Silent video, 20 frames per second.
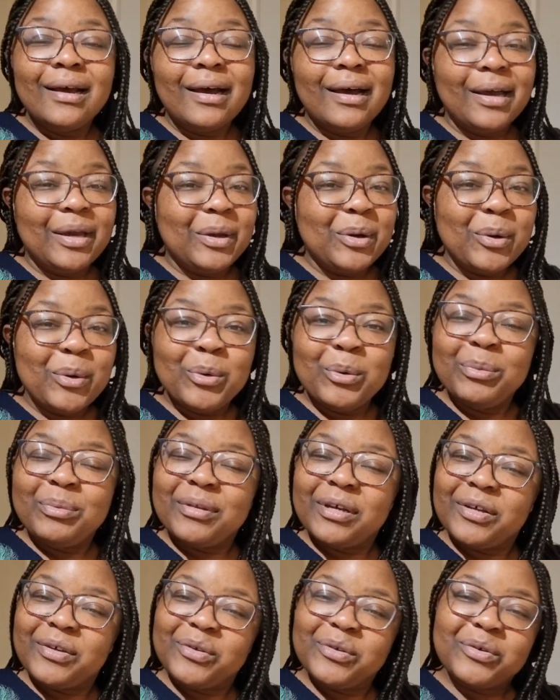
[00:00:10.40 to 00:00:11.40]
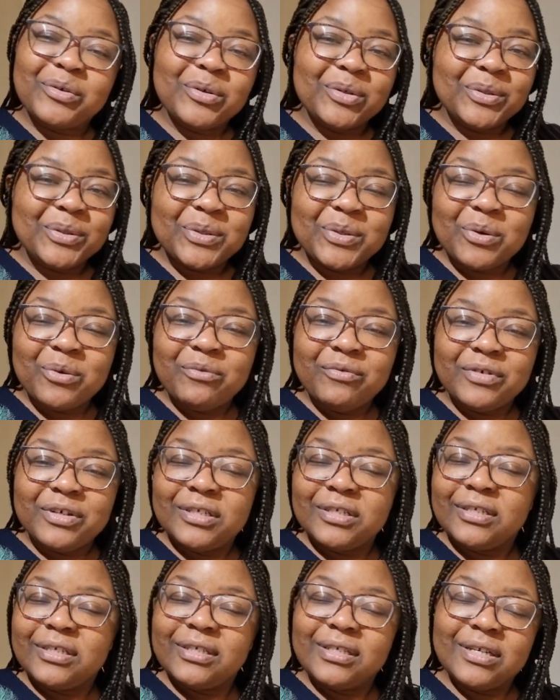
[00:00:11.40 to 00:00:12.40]
I hope that you crossed over
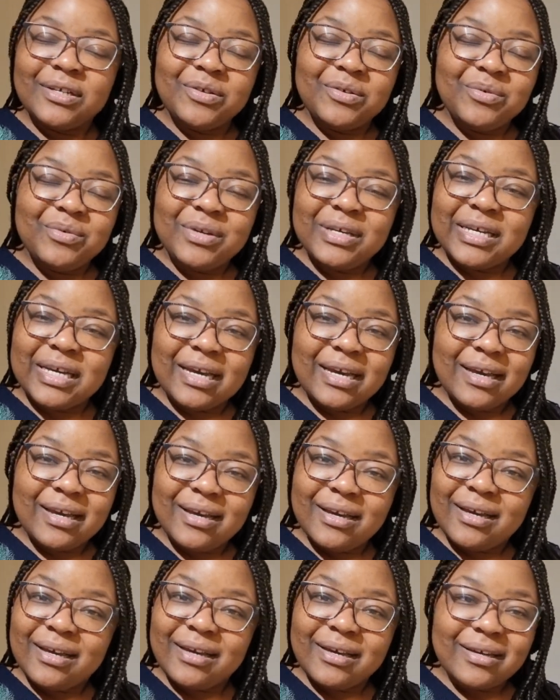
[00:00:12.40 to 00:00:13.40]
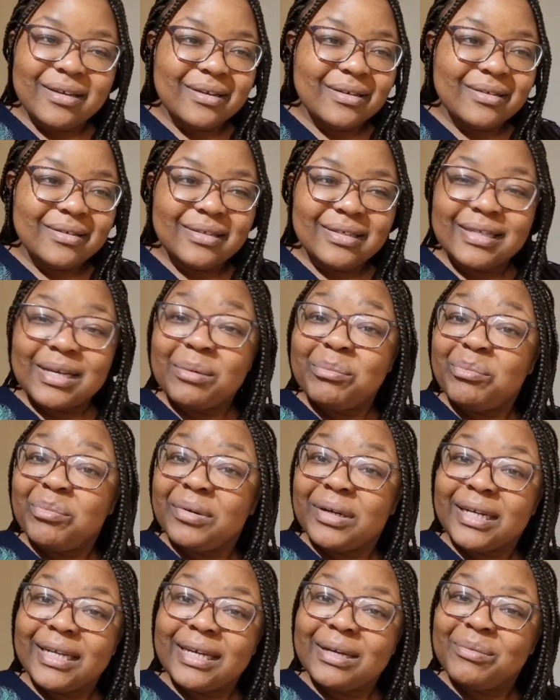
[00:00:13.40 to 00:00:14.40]
into the new year in some
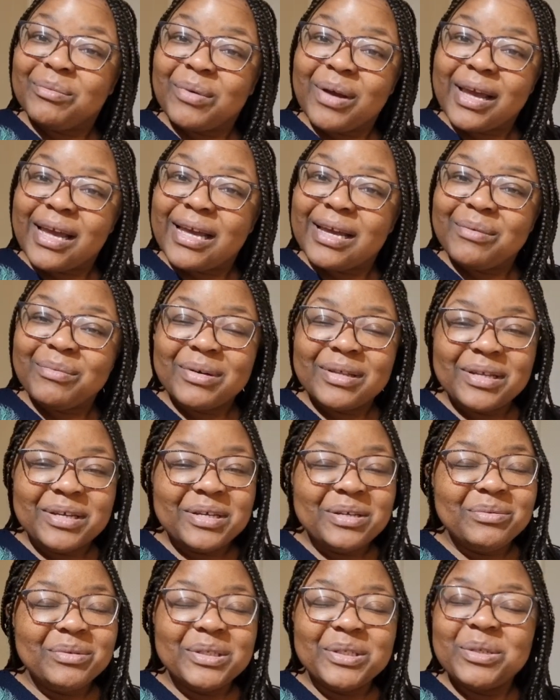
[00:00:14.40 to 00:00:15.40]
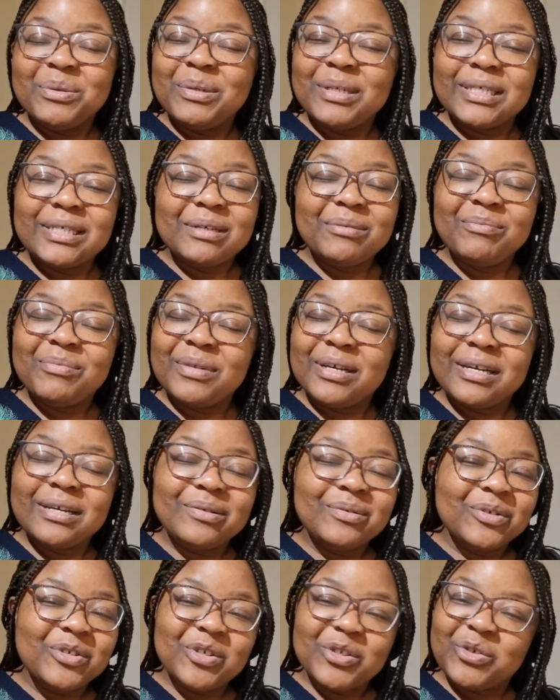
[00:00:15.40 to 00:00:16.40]
brilliant way, whether you were doing something
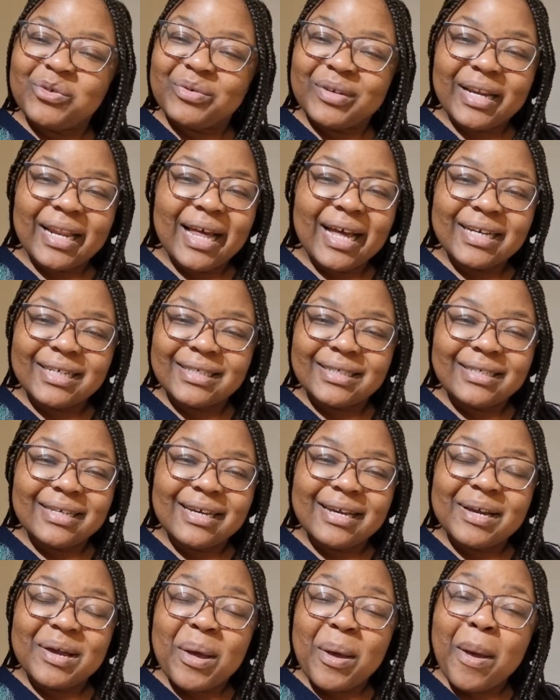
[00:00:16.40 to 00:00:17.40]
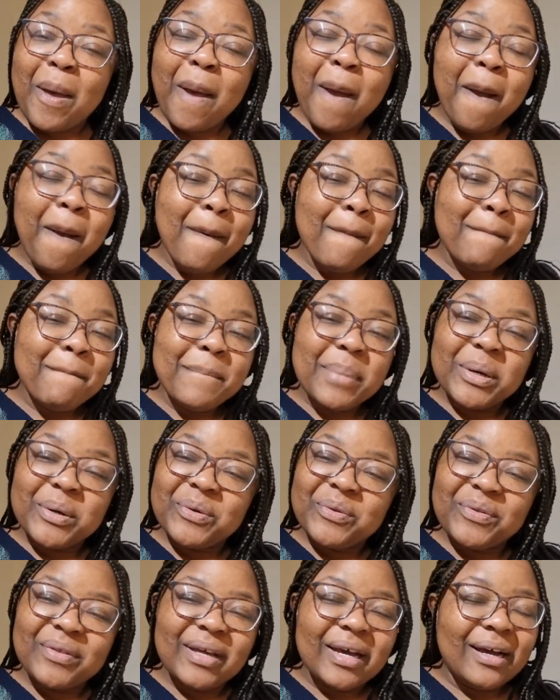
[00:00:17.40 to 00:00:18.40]
or just relaxing.
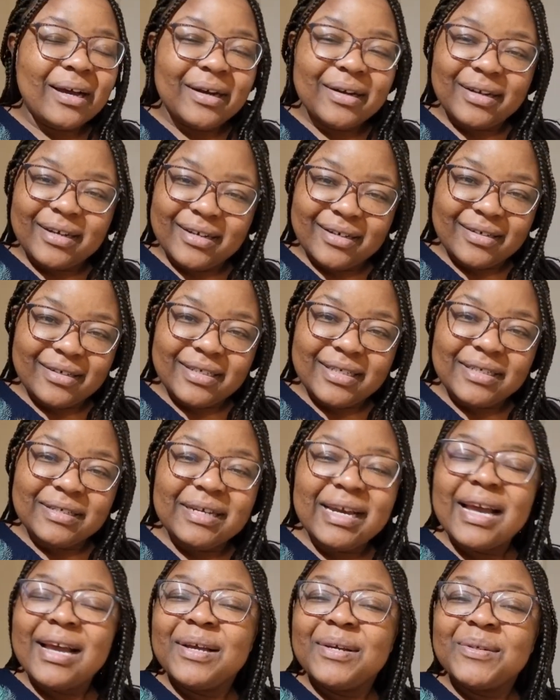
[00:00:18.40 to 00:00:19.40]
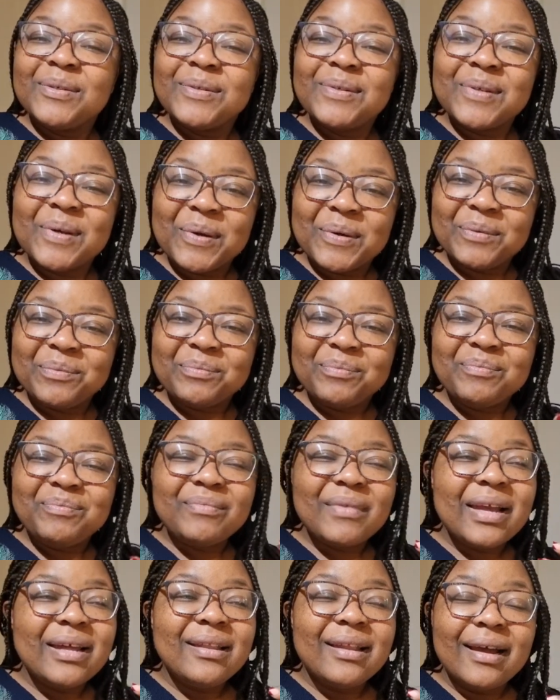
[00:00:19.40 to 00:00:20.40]
Both are good. So
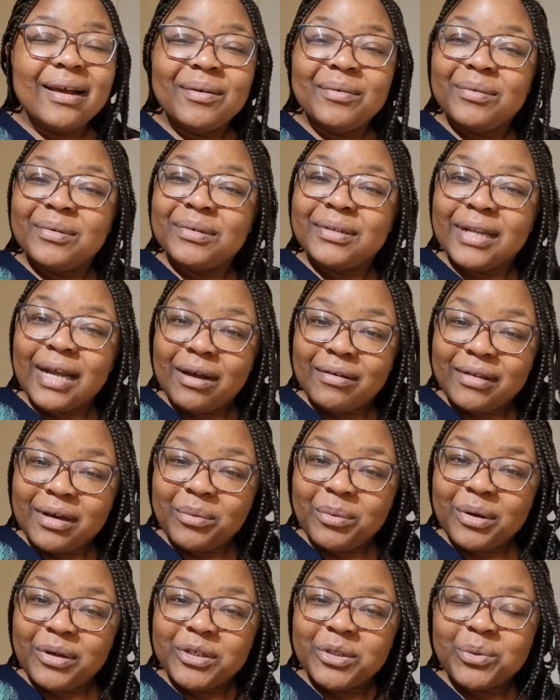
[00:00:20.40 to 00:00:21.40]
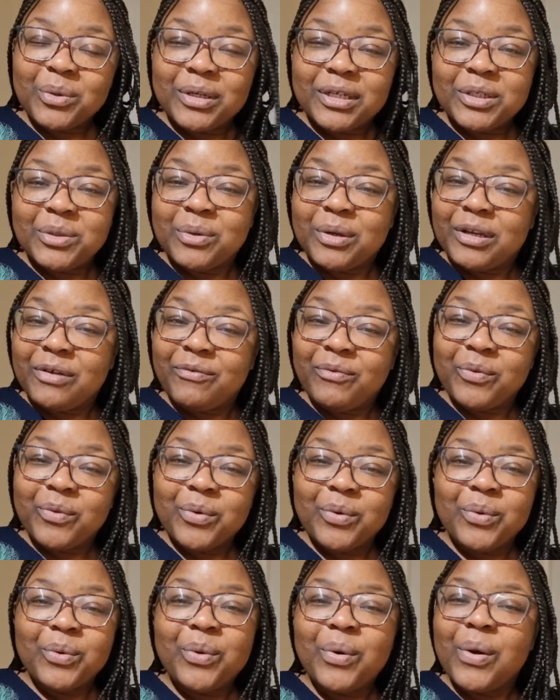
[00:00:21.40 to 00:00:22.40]
now that we're in
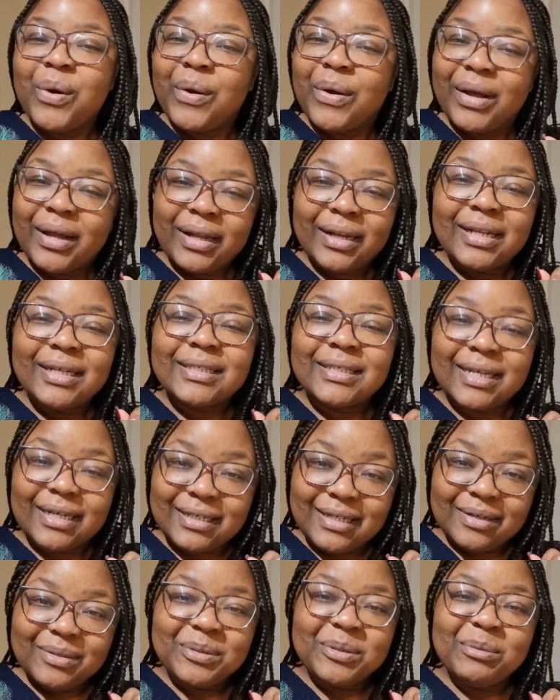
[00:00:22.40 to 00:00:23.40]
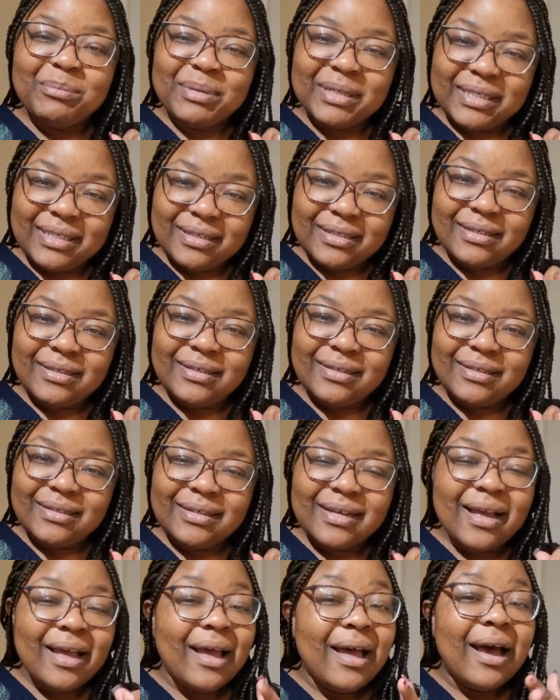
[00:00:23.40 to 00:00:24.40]
2024, let's get down to business.
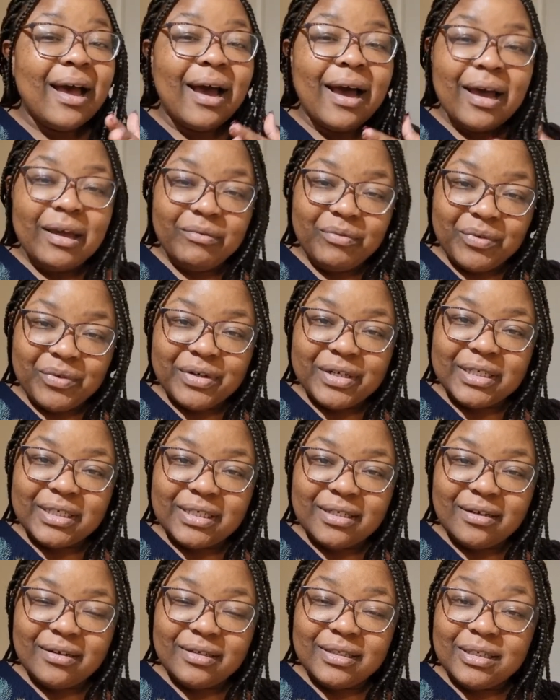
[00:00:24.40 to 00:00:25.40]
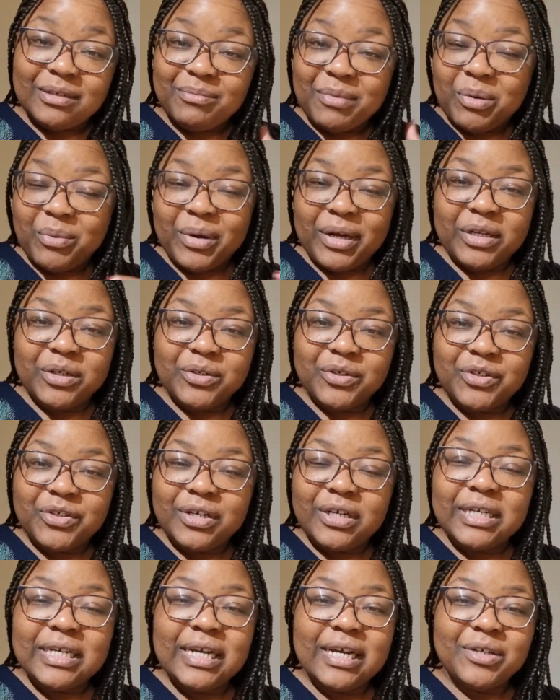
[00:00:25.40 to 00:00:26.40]
I've already started my weight loss
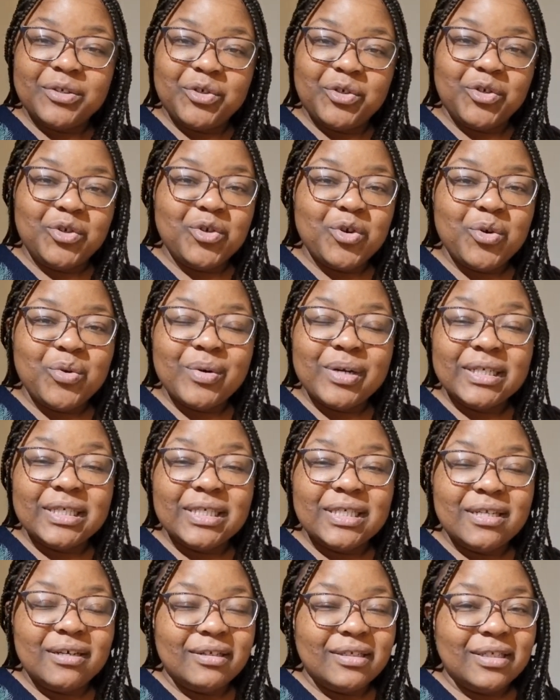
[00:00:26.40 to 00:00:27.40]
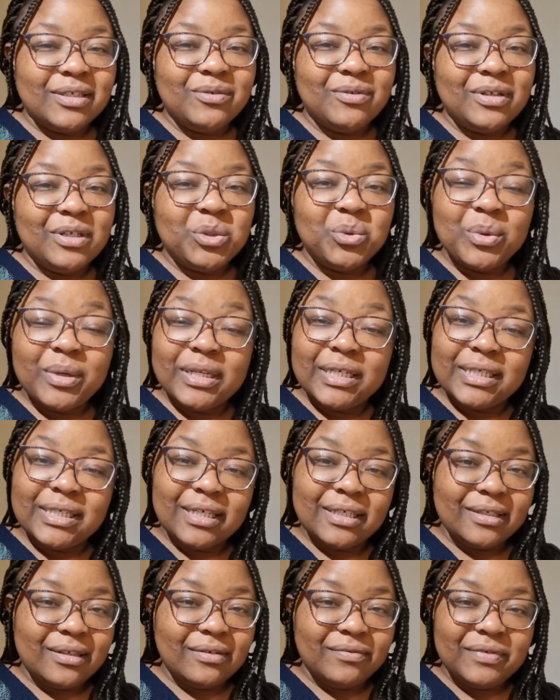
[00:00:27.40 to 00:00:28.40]
journey. As you know, I started on the
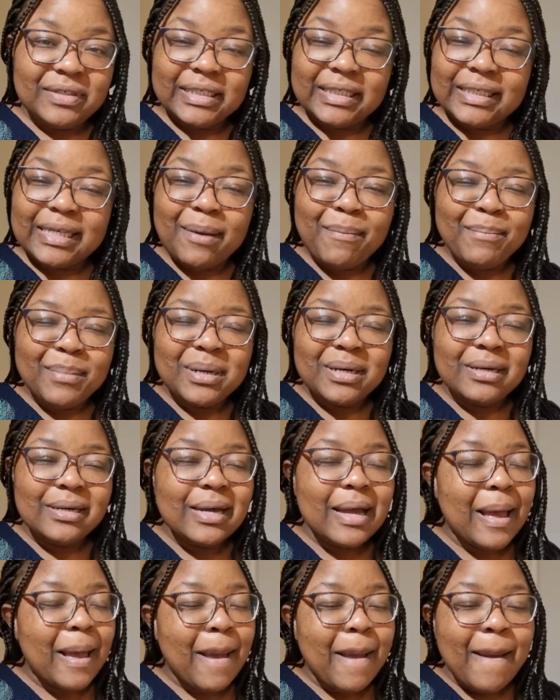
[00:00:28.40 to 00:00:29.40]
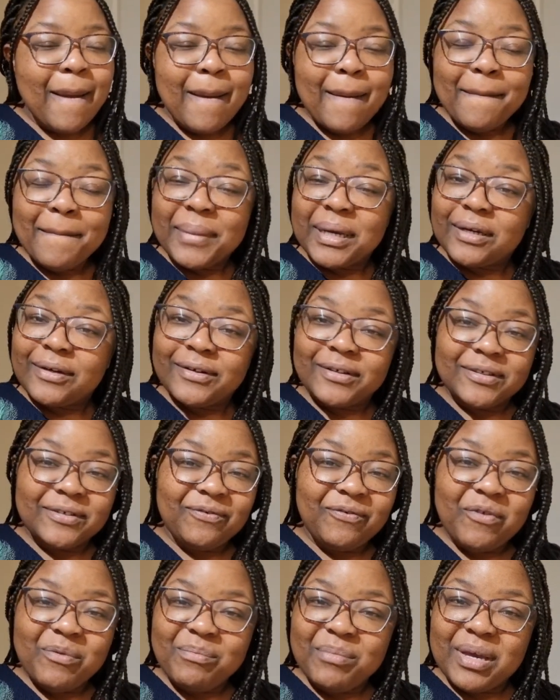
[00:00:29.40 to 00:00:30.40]
26th of December. Because
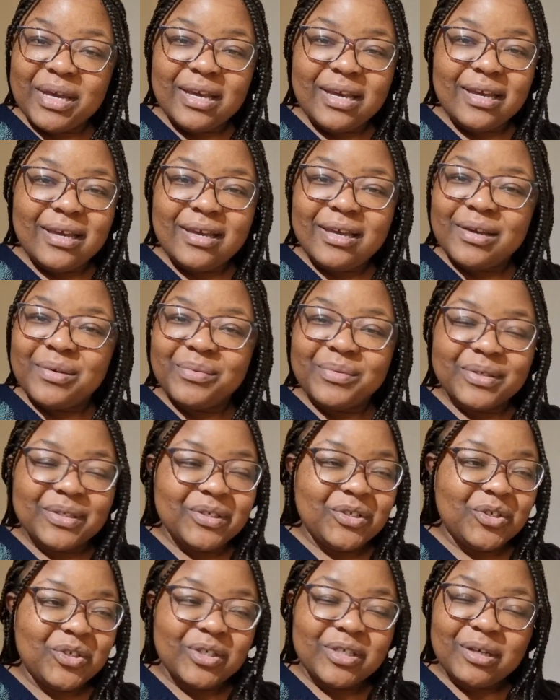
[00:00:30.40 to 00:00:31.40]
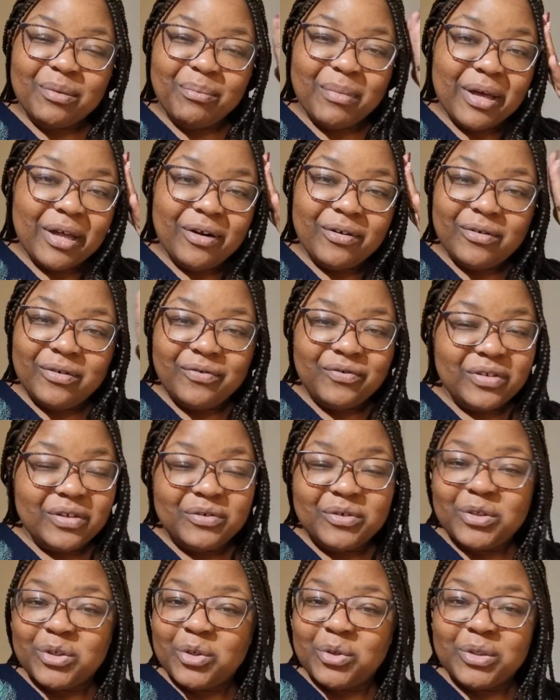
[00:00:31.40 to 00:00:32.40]
for me, it was just a matter of
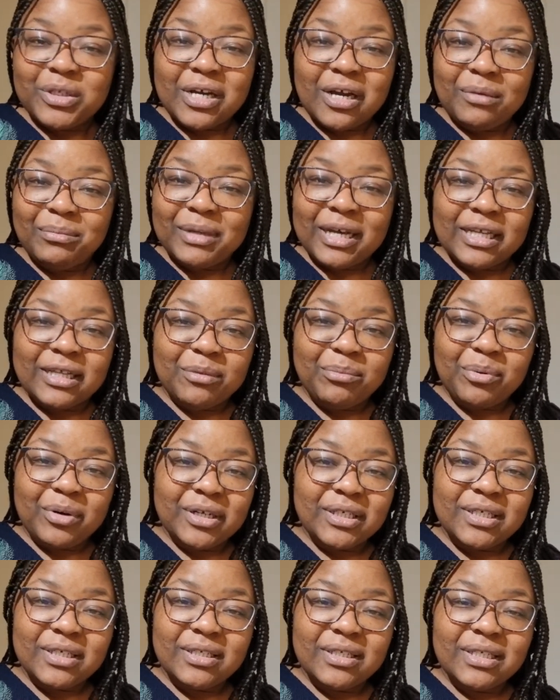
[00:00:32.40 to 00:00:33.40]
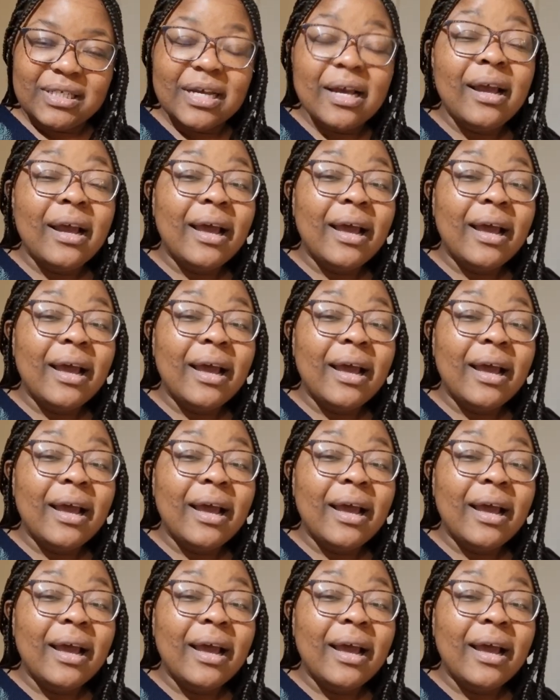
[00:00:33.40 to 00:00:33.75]
there's no time like the present.